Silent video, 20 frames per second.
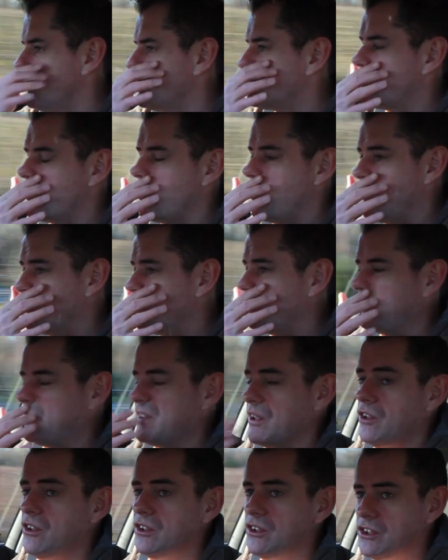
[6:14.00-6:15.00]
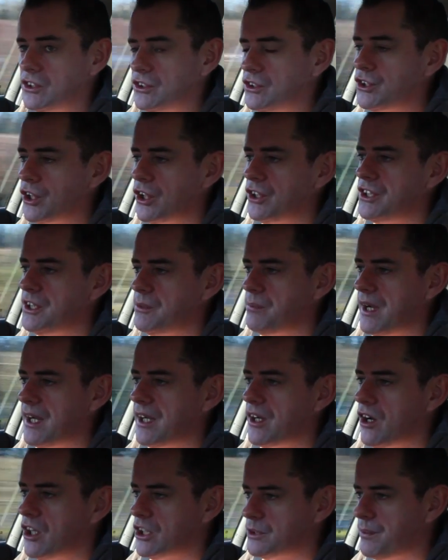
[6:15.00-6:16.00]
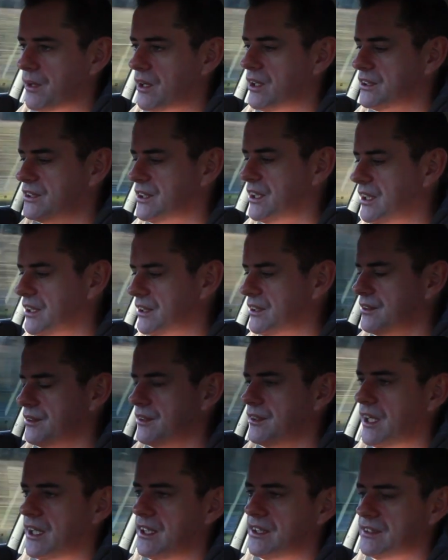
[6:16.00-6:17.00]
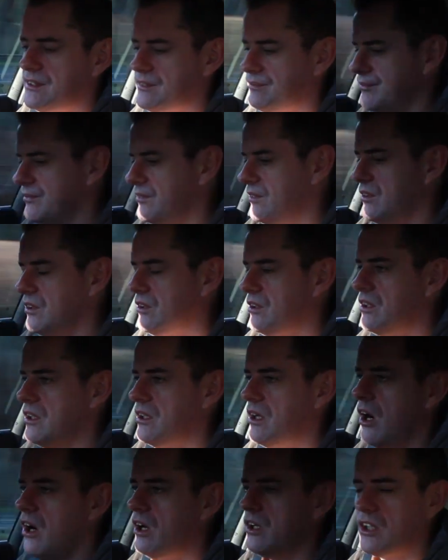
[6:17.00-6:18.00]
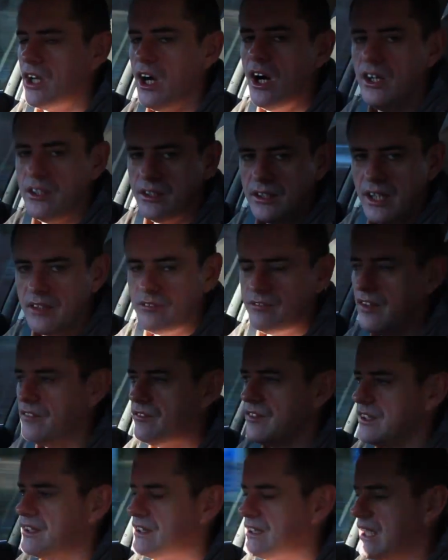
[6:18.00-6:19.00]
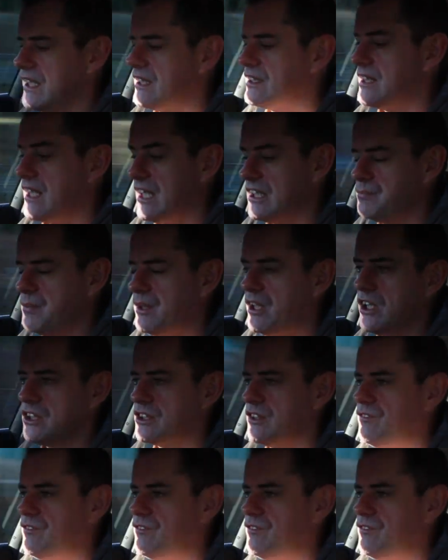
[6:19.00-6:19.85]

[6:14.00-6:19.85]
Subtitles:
So the 130 brake horsepower that's in it is all gone at fifth and sixth, and that's because